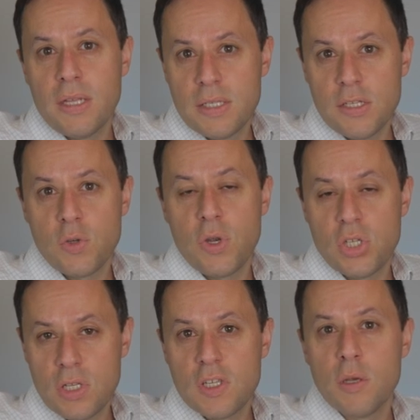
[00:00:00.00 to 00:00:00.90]

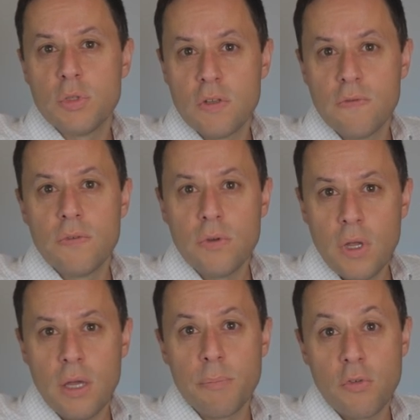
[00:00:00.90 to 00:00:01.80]
situation in terms of
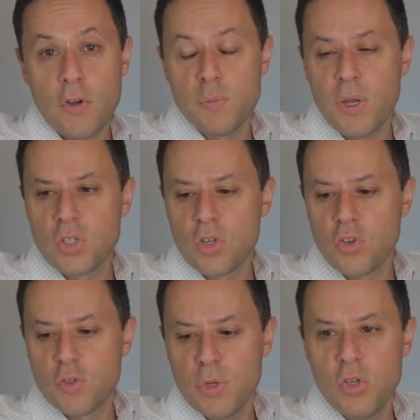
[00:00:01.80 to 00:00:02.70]
gross pension
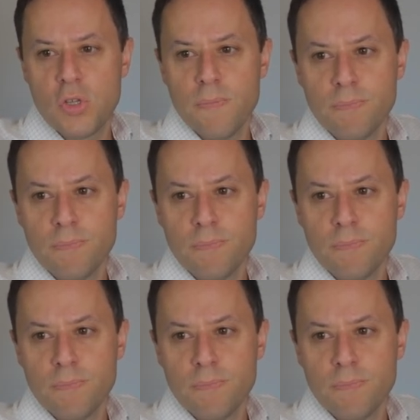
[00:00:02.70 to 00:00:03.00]
contribution.